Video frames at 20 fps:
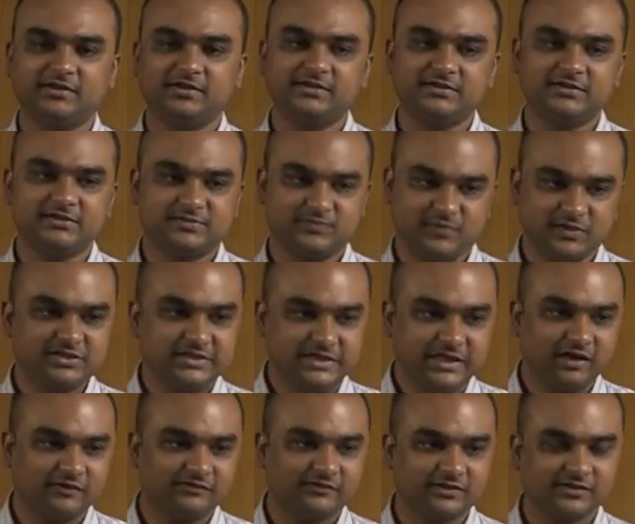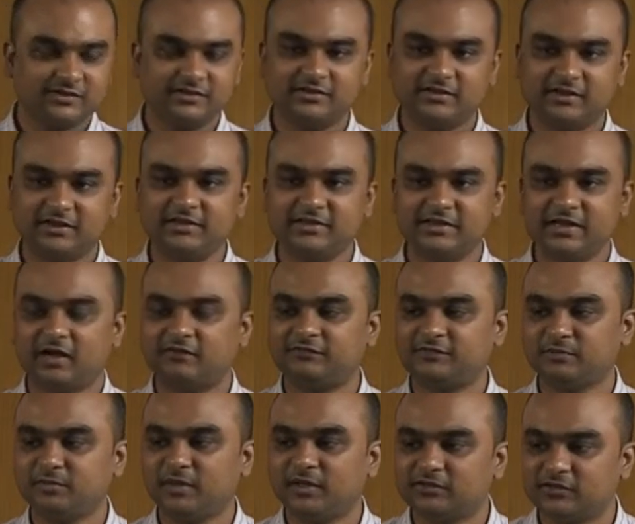especially after in the
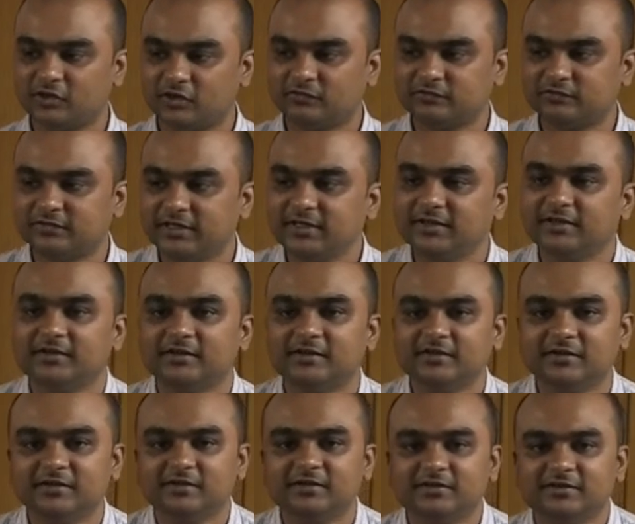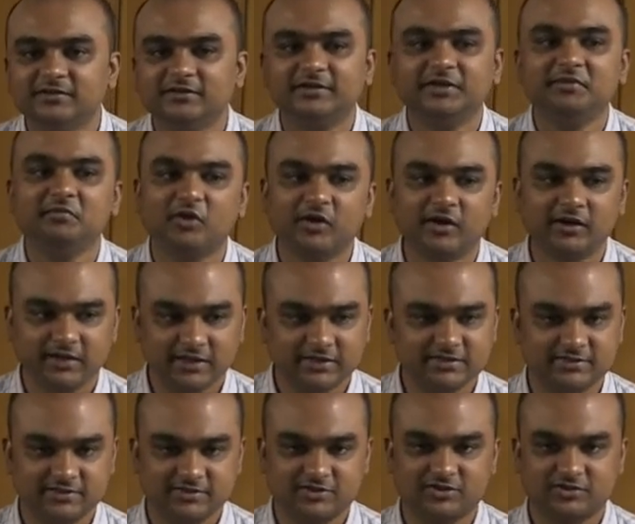aftermath of the
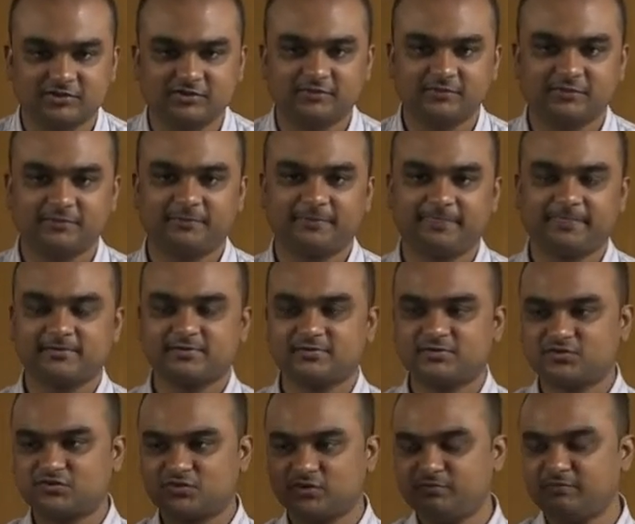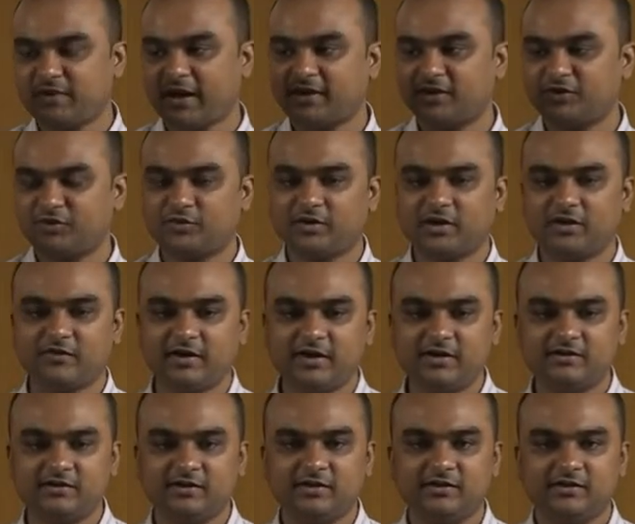demonetization. So in bracket you can write,
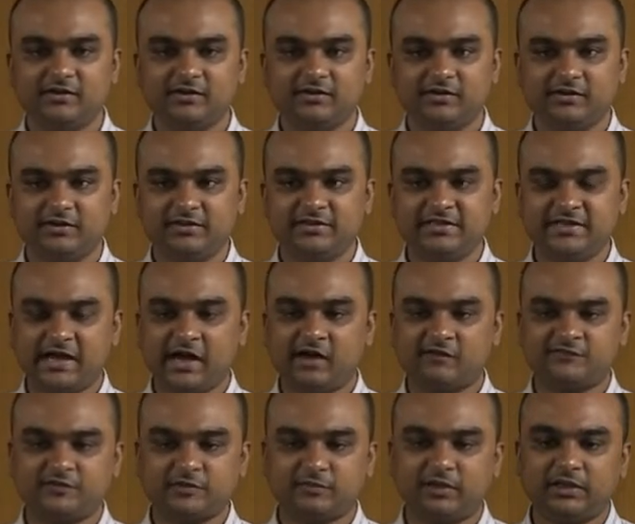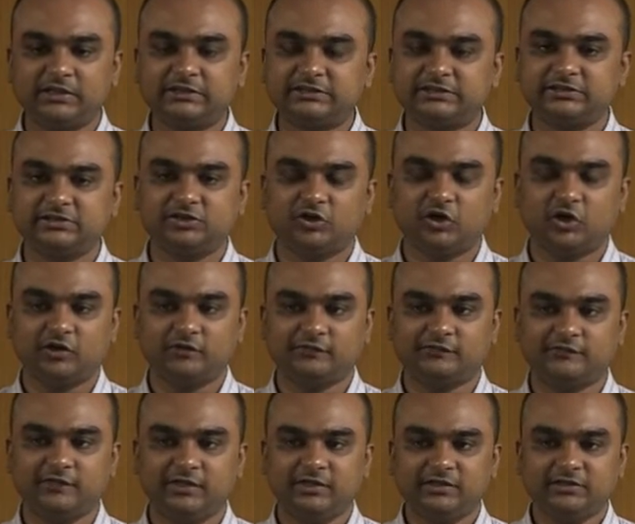in the aftermath of
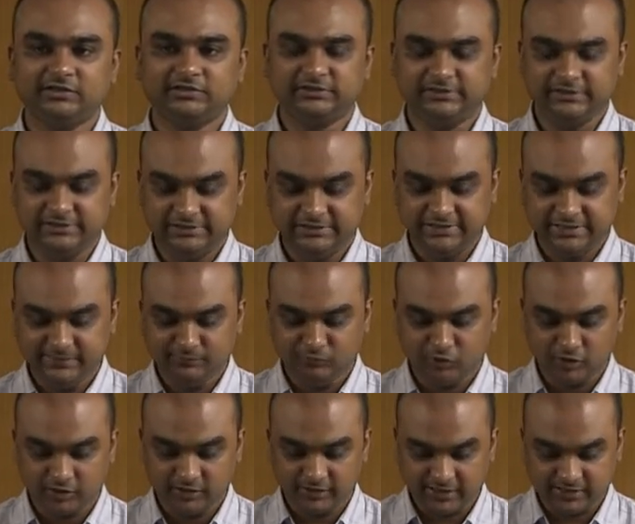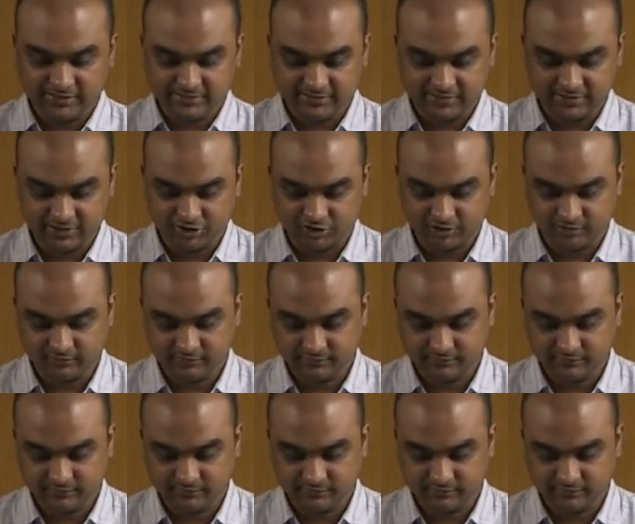the demonetization.